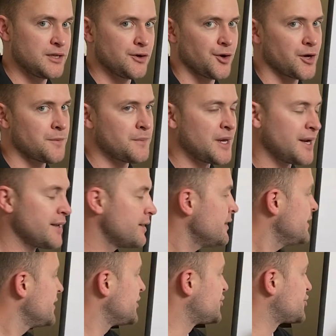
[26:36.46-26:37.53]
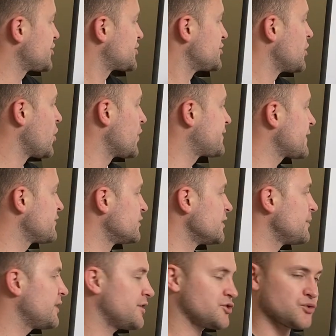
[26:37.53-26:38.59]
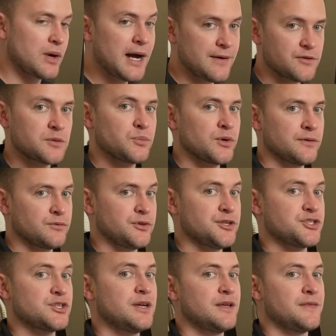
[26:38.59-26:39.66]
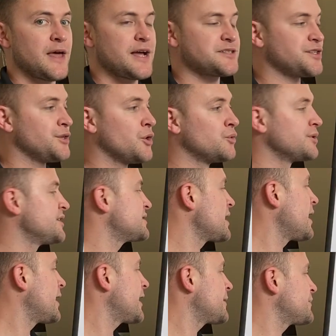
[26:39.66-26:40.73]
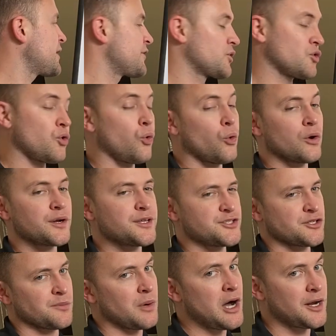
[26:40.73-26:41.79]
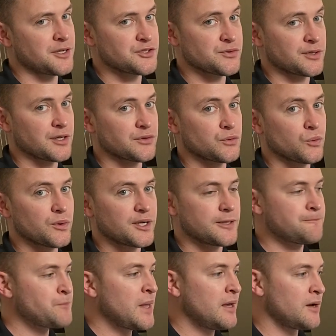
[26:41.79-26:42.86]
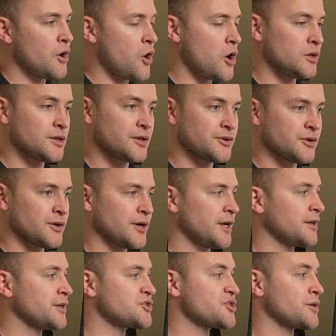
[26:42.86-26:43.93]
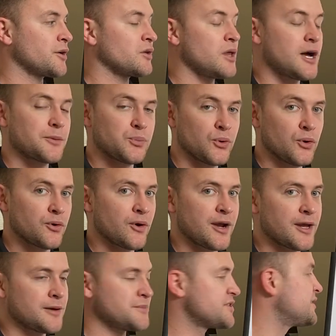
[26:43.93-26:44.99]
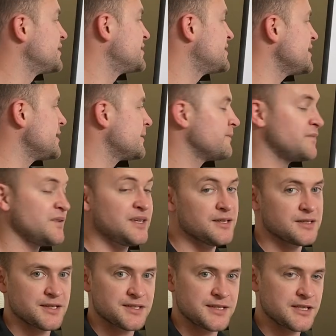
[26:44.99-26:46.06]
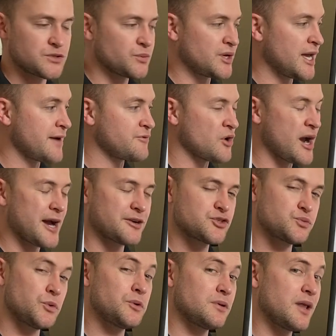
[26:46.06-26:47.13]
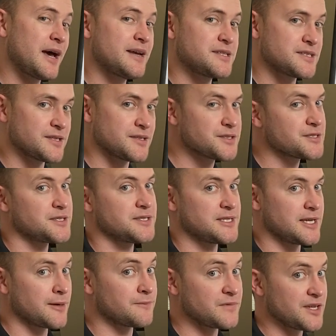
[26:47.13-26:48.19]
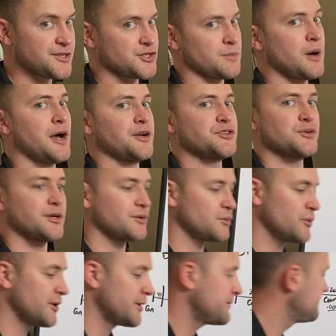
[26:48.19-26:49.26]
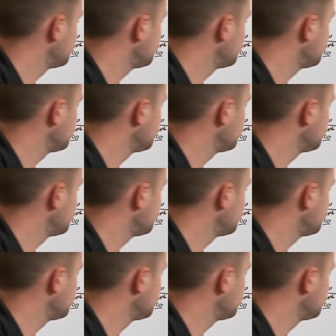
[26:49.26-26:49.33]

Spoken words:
here in a minute. Just know, if you have a limited driving privilege, that's the only time that the court is your monitoring authority. All other ignition interlock programs, the DMV is. That's when you have your actual license, the DMV is your monitoring authority.